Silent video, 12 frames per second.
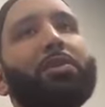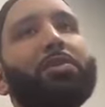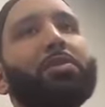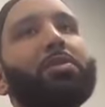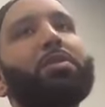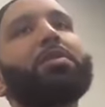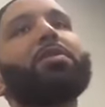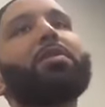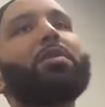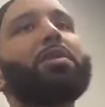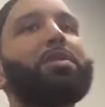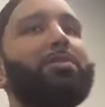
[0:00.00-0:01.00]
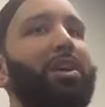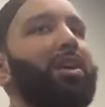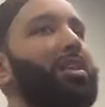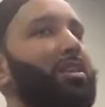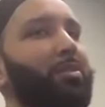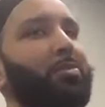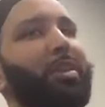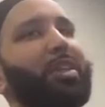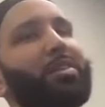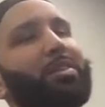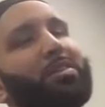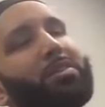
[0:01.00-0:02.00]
So, so there's a variance of opinions there.